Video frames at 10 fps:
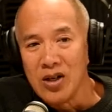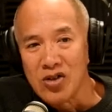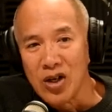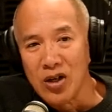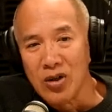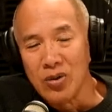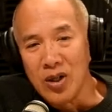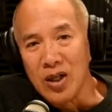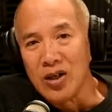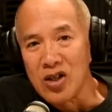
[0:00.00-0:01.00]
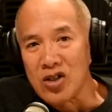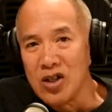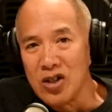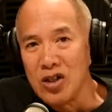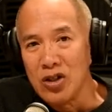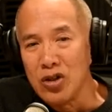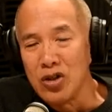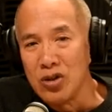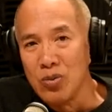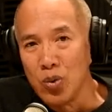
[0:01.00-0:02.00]
so yeah, I just
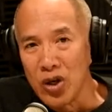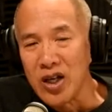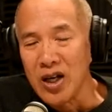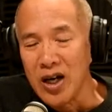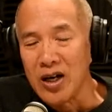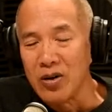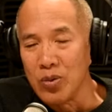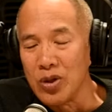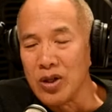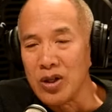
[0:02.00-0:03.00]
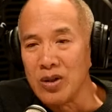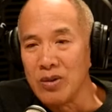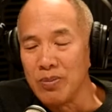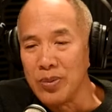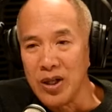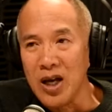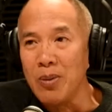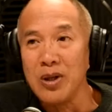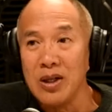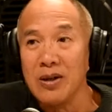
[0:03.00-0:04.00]
continued working hard at work and being
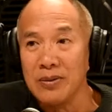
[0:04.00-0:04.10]
happy.